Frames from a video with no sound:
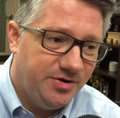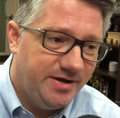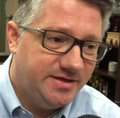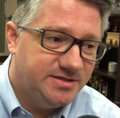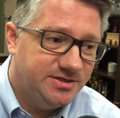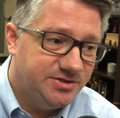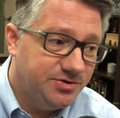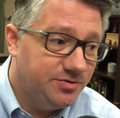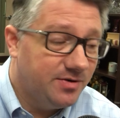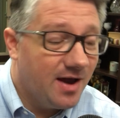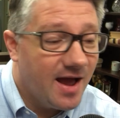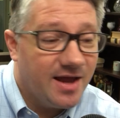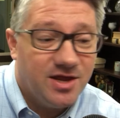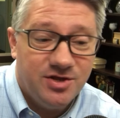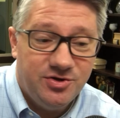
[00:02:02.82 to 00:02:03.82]
need to do? And
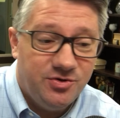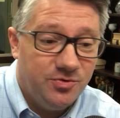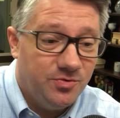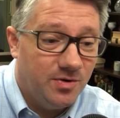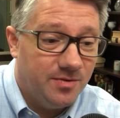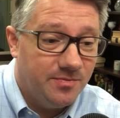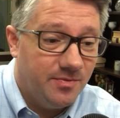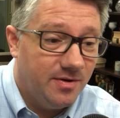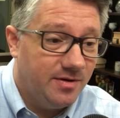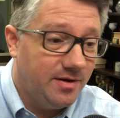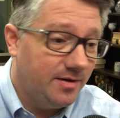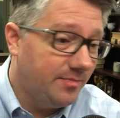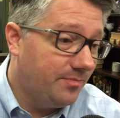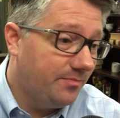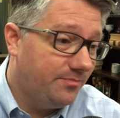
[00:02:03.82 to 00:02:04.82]
I could do
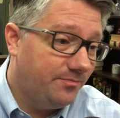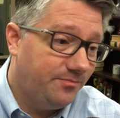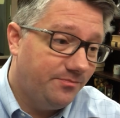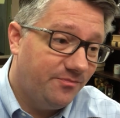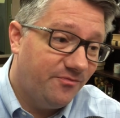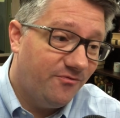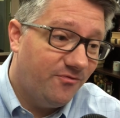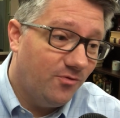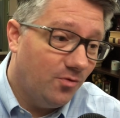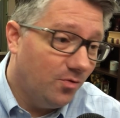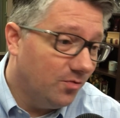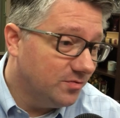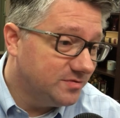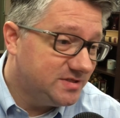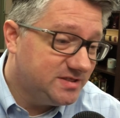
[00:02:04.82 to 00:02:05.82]
a
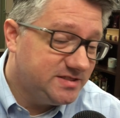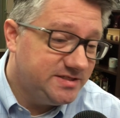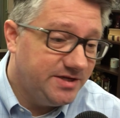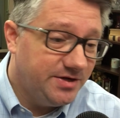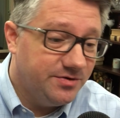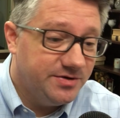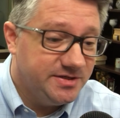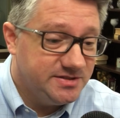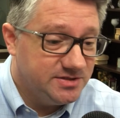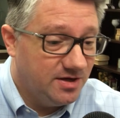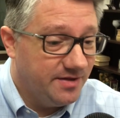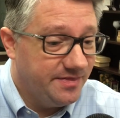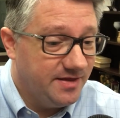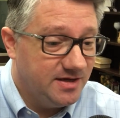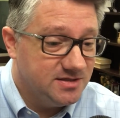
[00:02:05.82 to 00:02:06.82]
full series
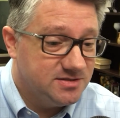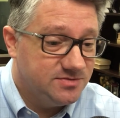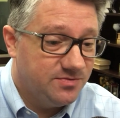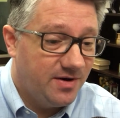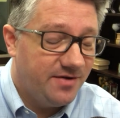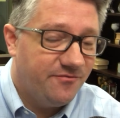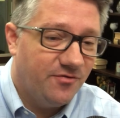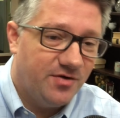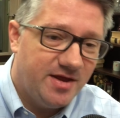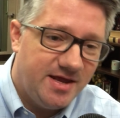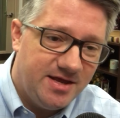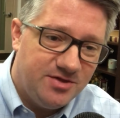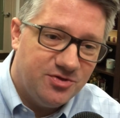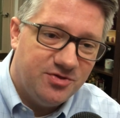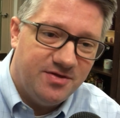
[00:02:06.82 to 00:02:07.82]
on this, right, for
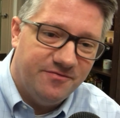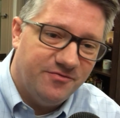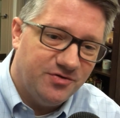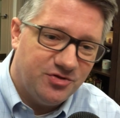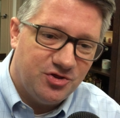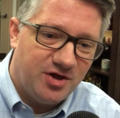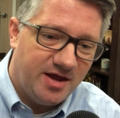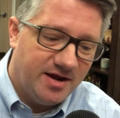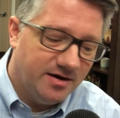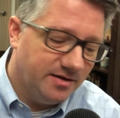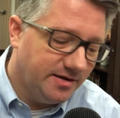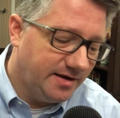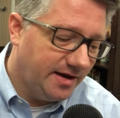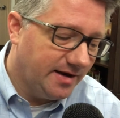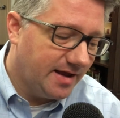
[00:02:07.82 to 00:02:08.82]
each different channel
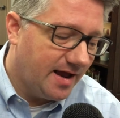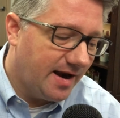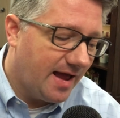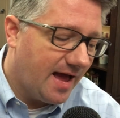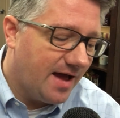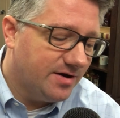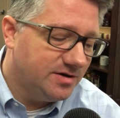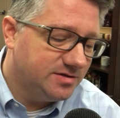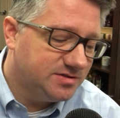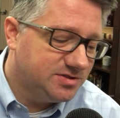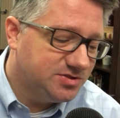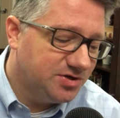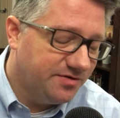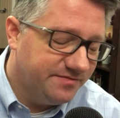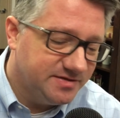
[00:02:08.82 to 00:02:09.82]
and kind of how to
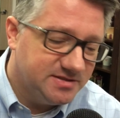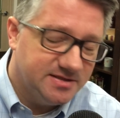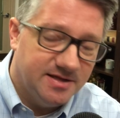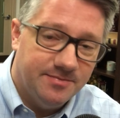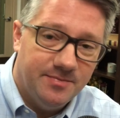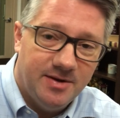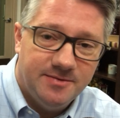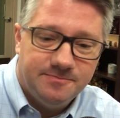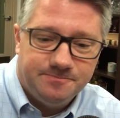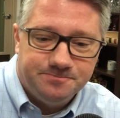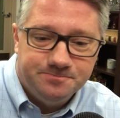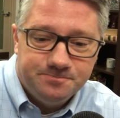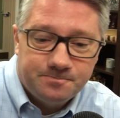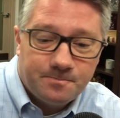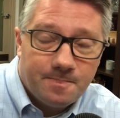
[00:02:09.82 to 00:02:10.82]
service them. But
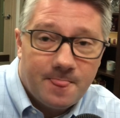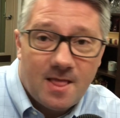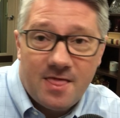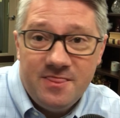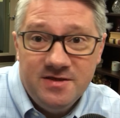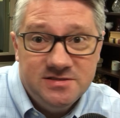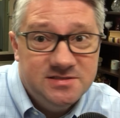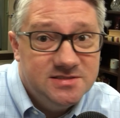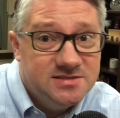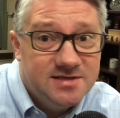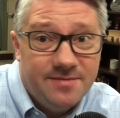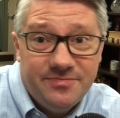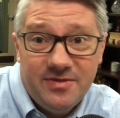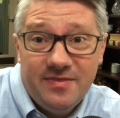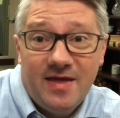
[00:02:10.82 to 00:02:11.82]
this is
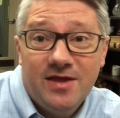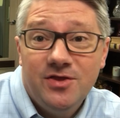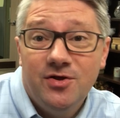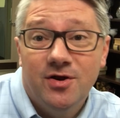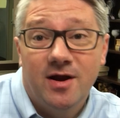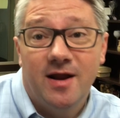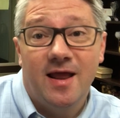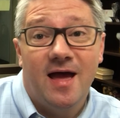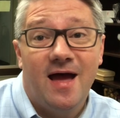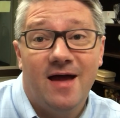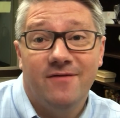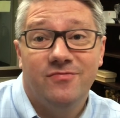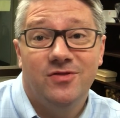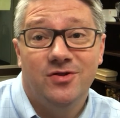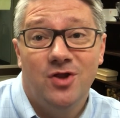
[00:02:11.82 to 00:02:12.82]
something that you're going to
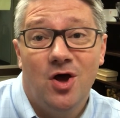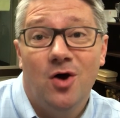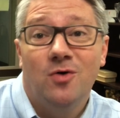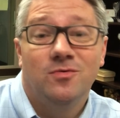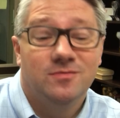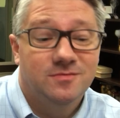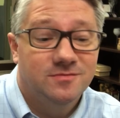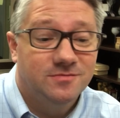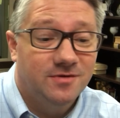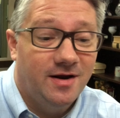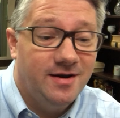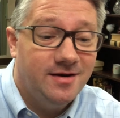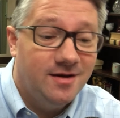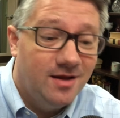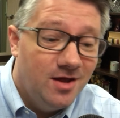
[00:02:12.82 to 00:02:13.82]
have to know,
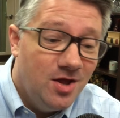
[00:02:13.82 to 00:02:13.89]
right?